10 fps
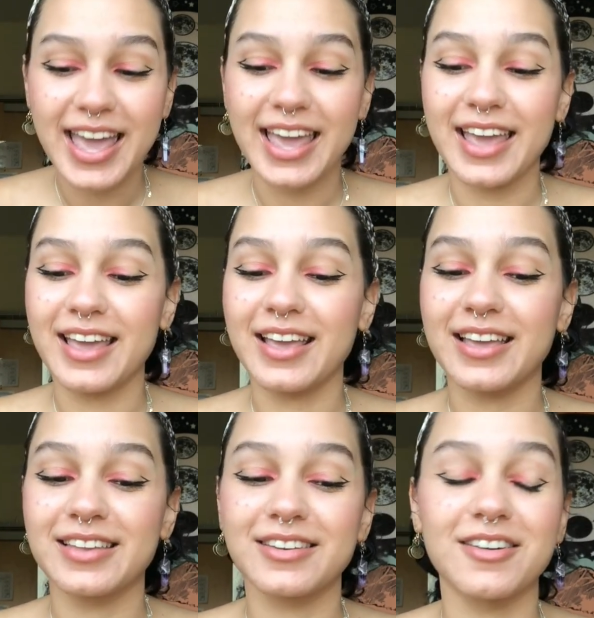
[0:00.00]

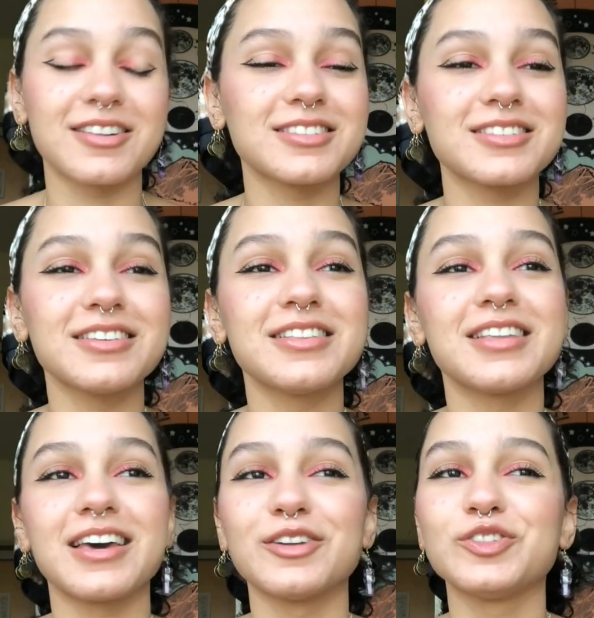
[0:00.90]
And honestly,
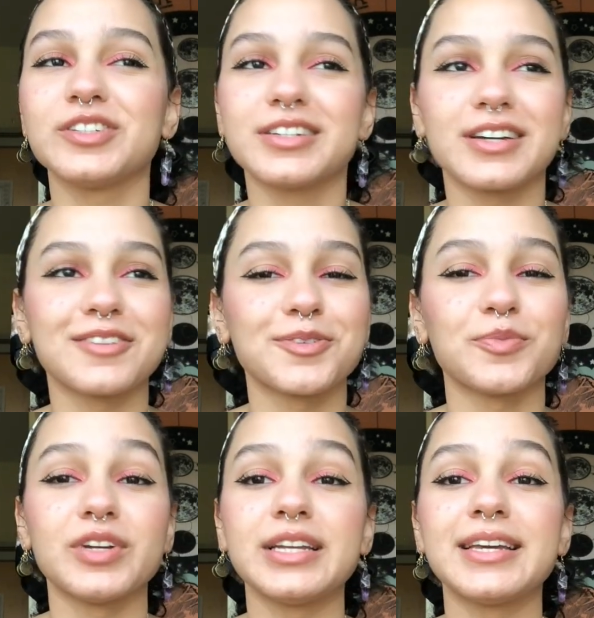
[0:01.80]
the energy I got from
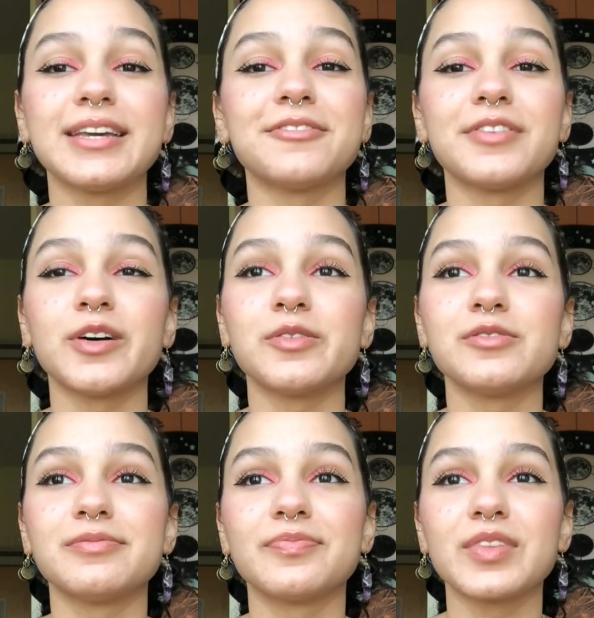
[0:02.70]
reading, it felt
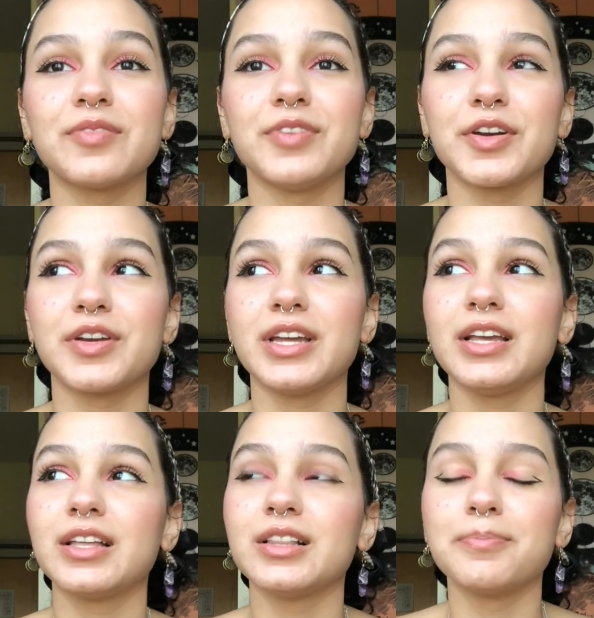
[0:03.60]
very
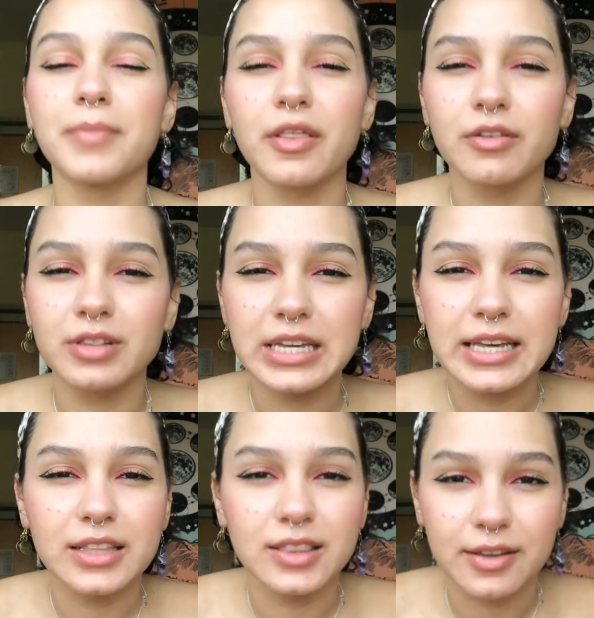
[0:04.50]
motherly
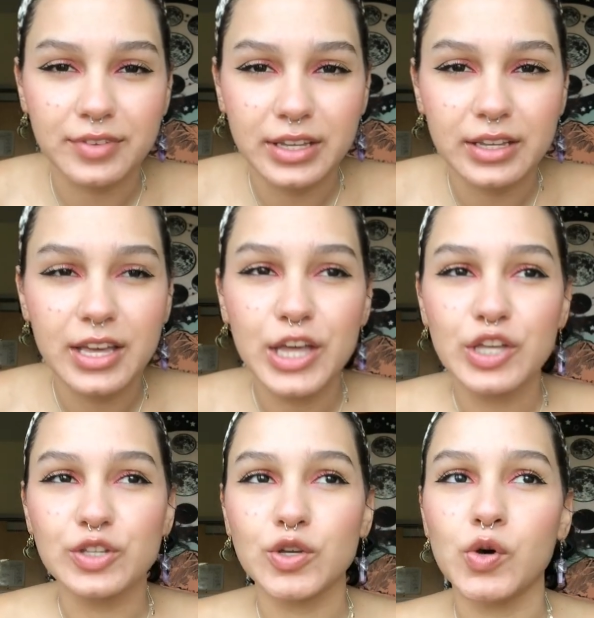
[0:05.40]
and loving.
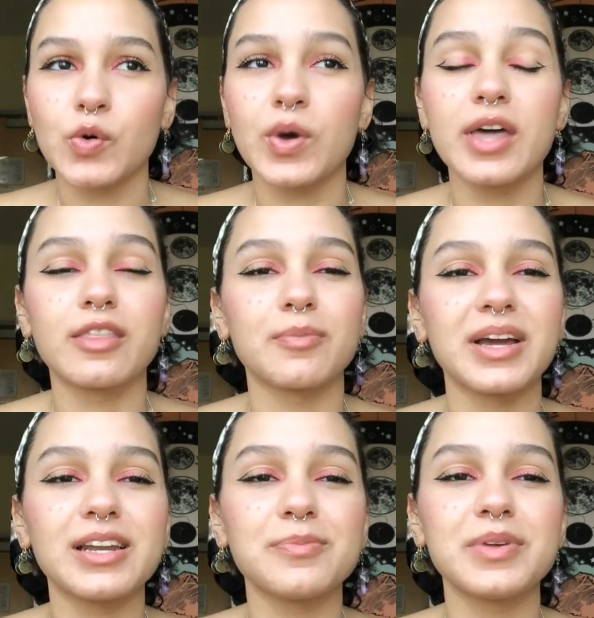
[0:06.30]
So there
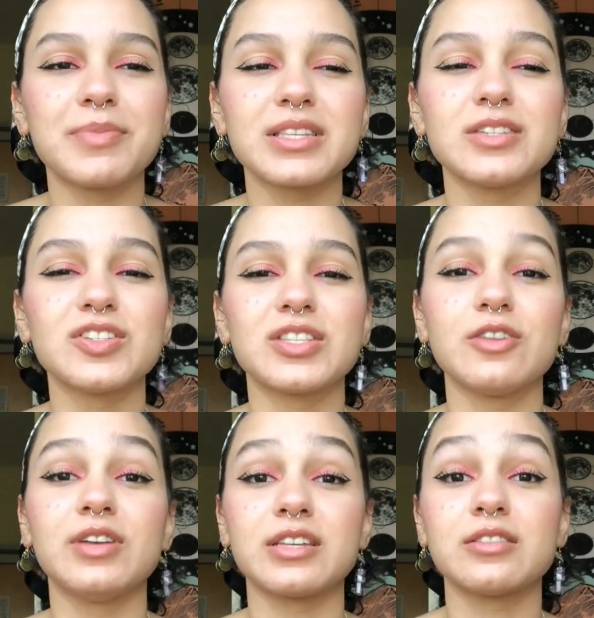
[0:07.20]
might not be messages that
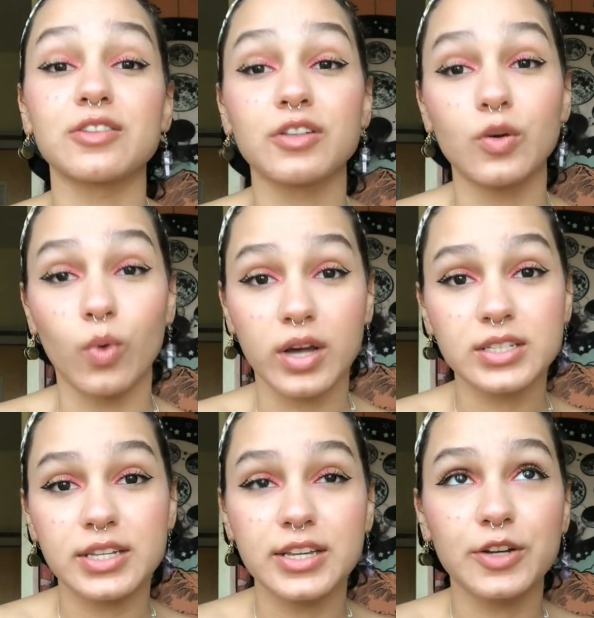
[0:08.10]
you necessarily want
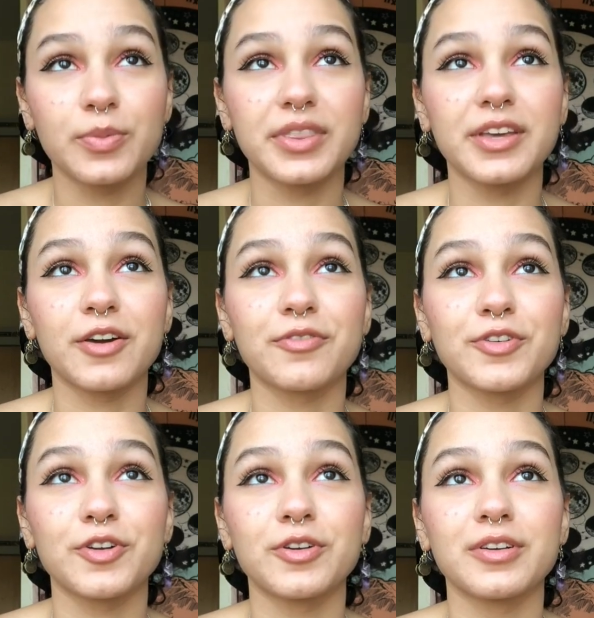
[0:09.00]
to hear, but they are for
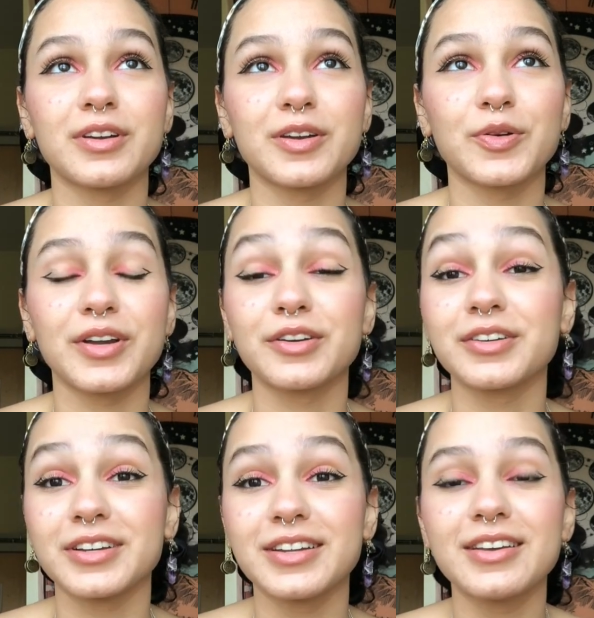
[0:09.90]
your greater
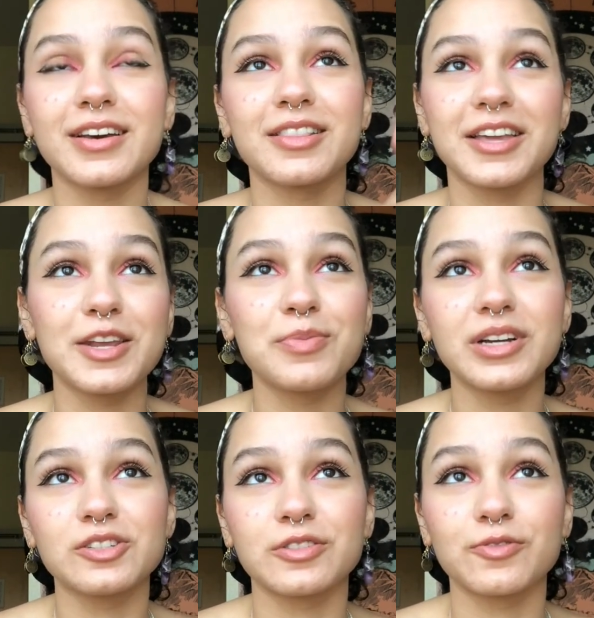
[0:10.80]
good. A ladybug
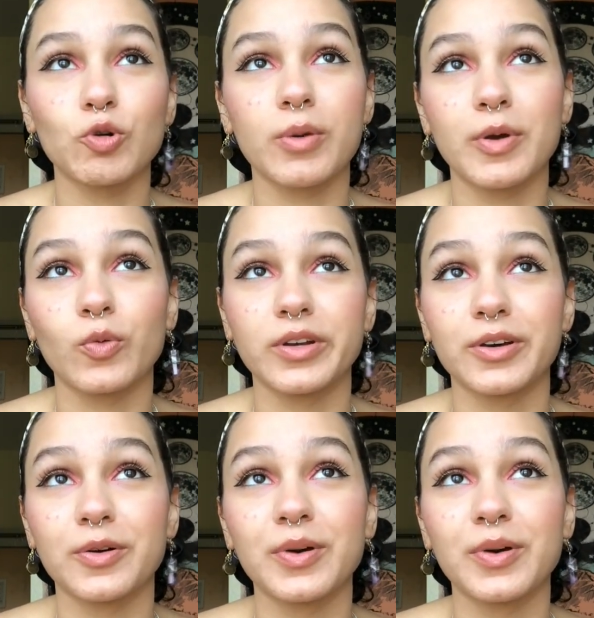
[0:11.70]
just flew on my window.